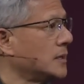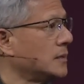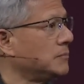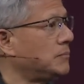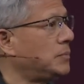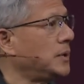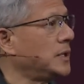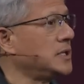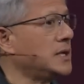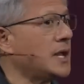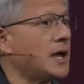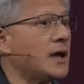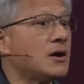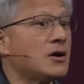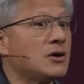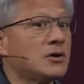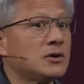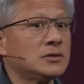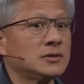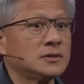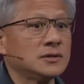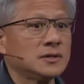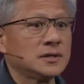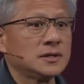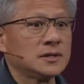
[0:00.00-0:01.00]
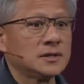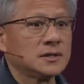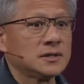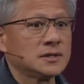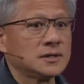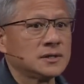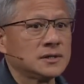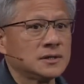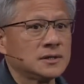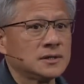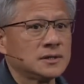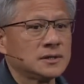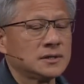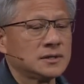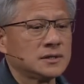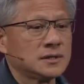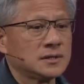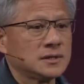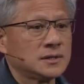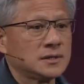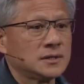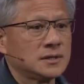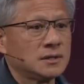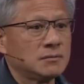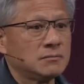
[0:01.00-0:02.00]
But now,
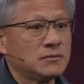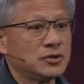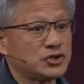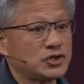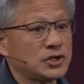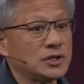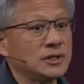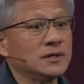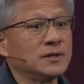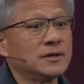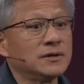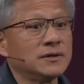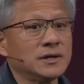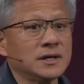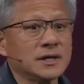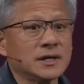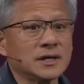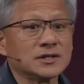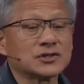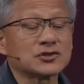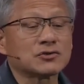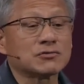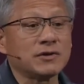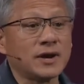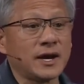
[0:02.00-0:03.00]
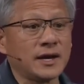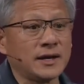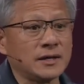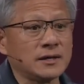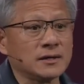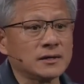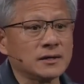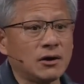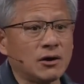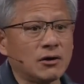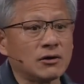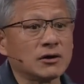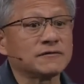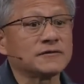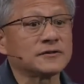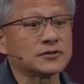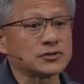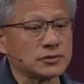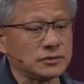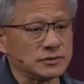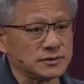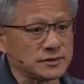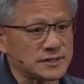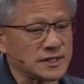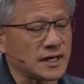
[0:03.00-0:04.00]
machine learning is creating
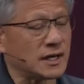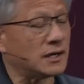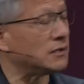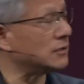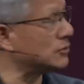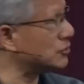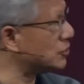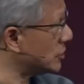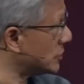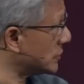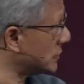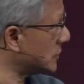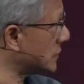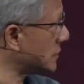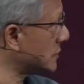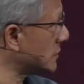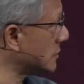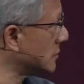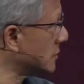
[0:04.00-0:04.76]
artificial intelligence.